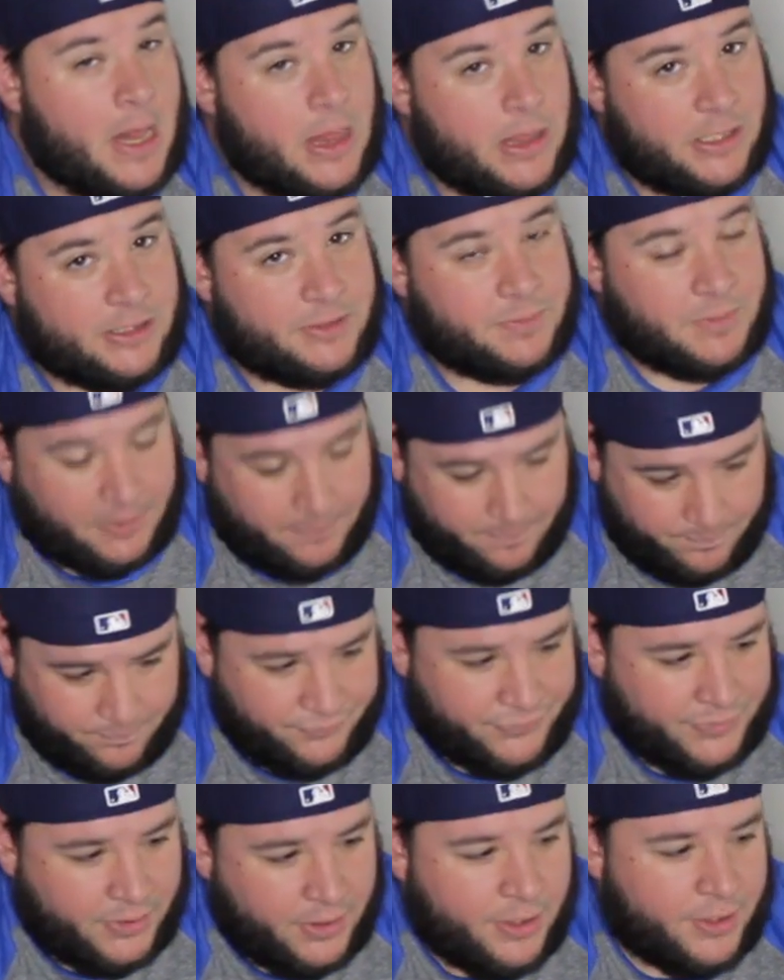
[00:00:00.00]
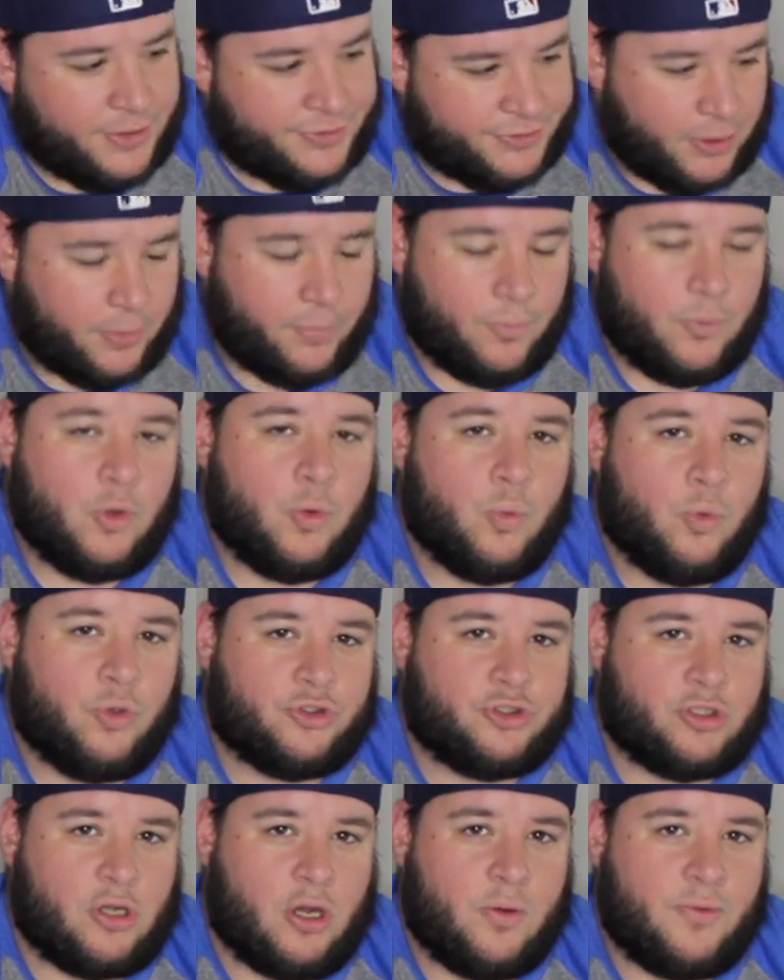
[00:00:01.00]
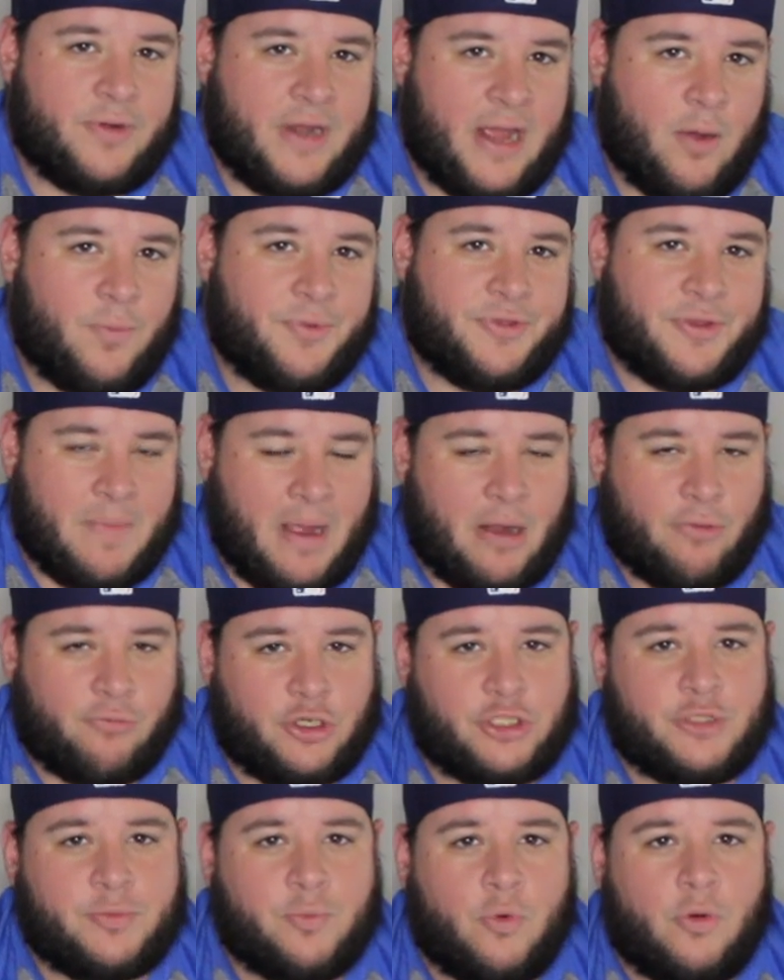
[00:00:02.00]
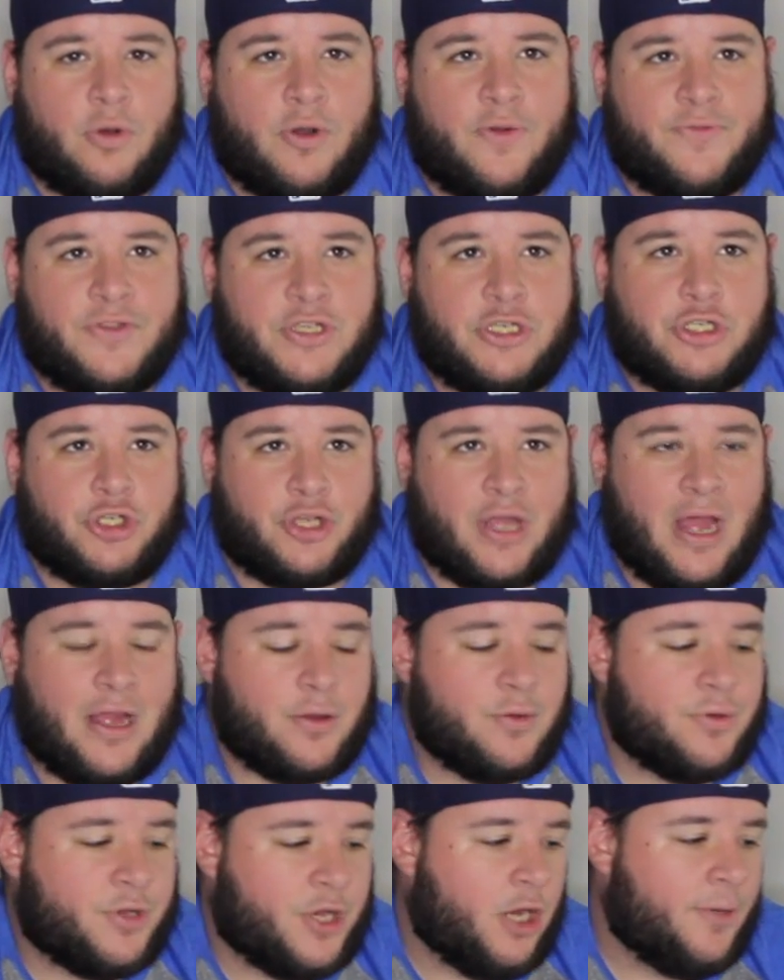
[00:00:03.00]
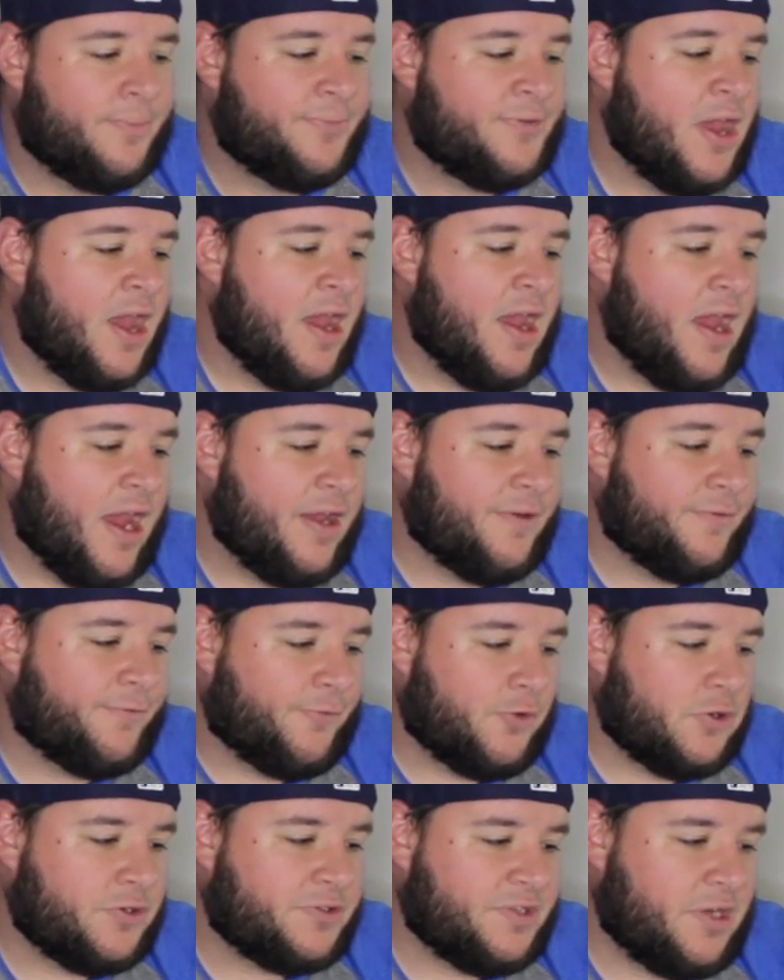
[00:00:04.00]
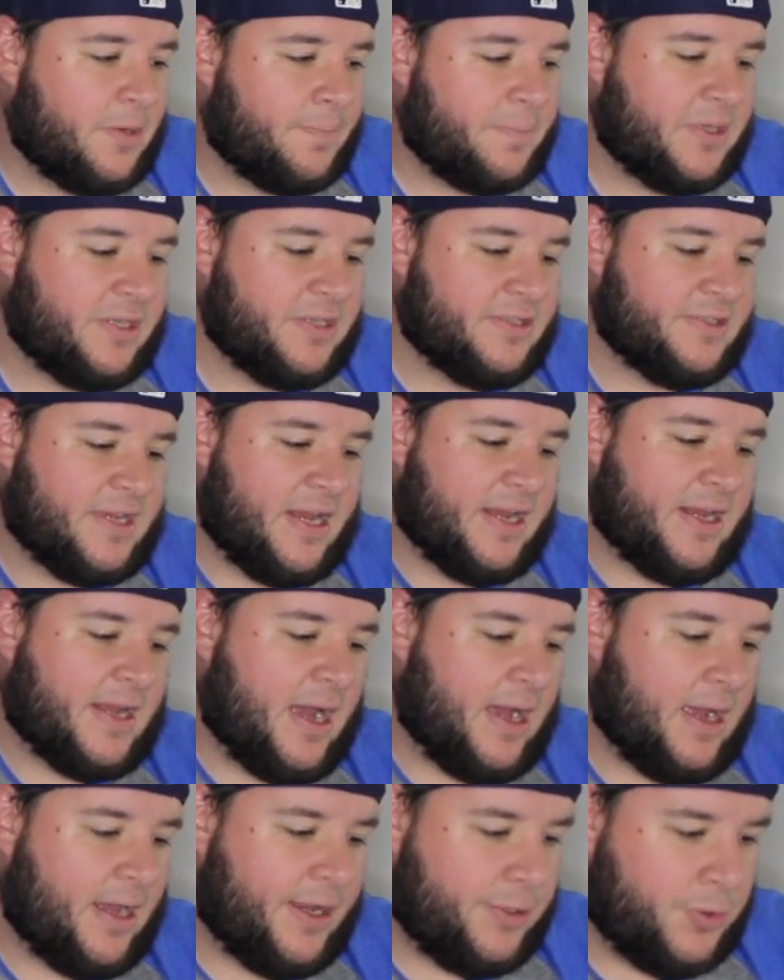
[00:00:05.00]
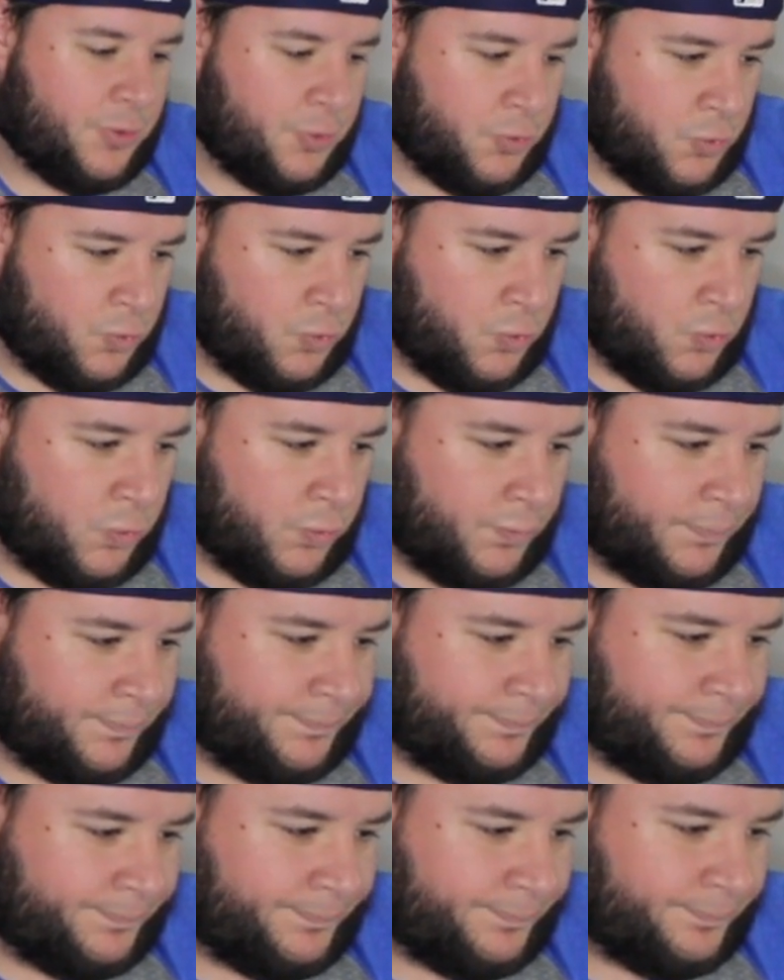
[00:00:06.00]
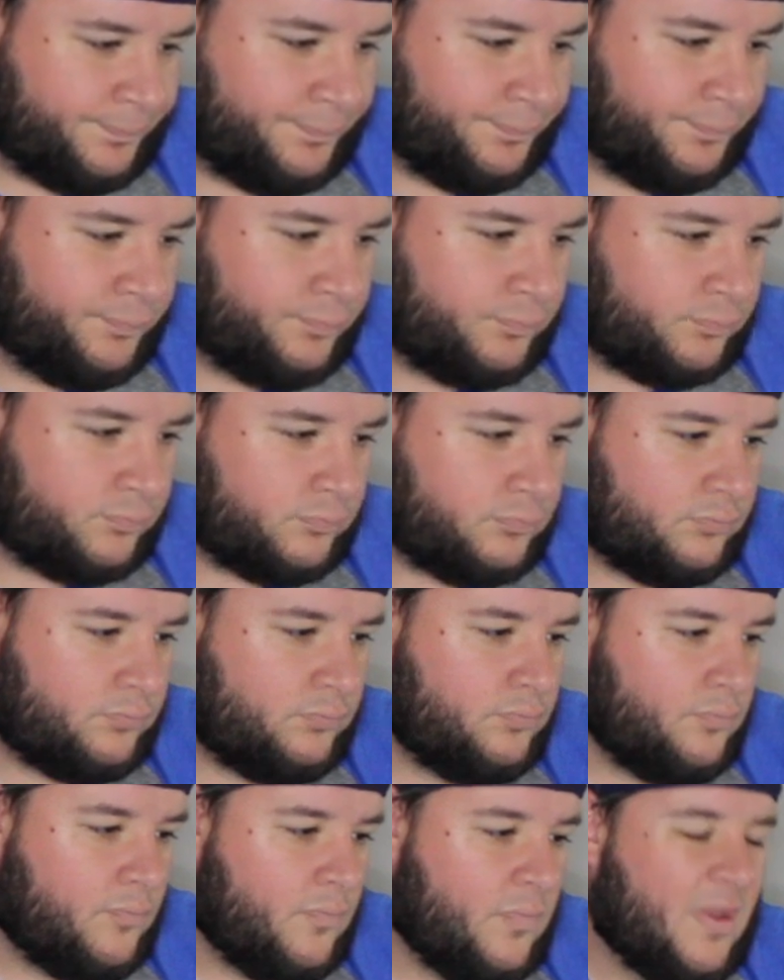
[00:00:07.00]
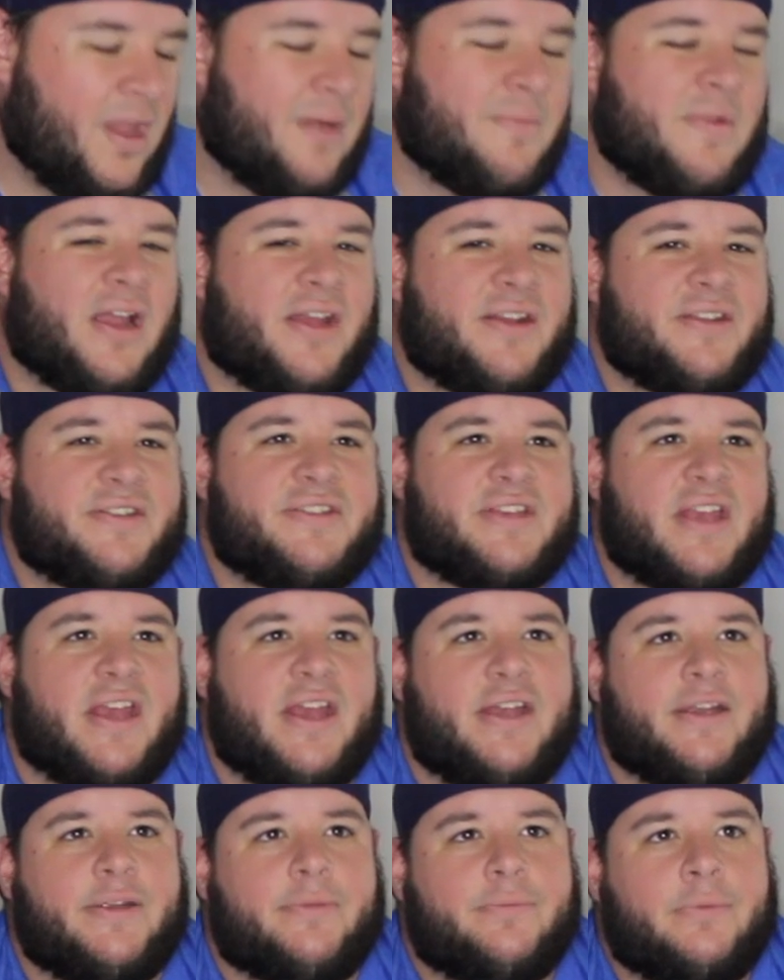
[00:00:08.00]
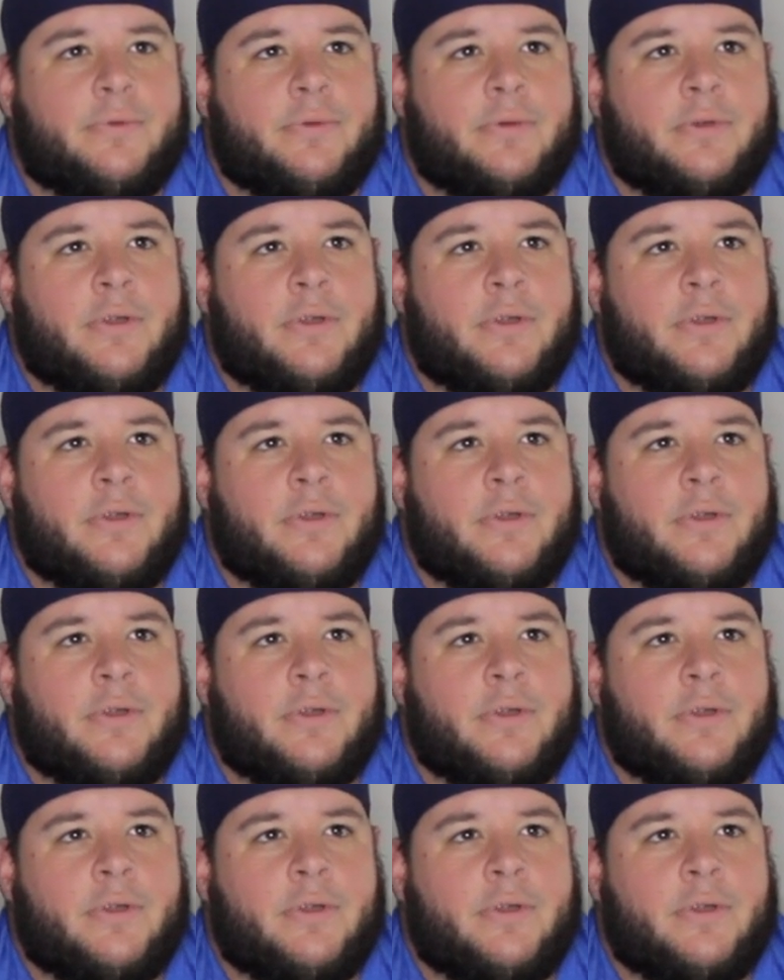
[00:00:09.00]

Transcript: that's me. So, we'll start now with the Mount Rushmore of the Chicago Cubs. And first up is a guy who, I'm not going to say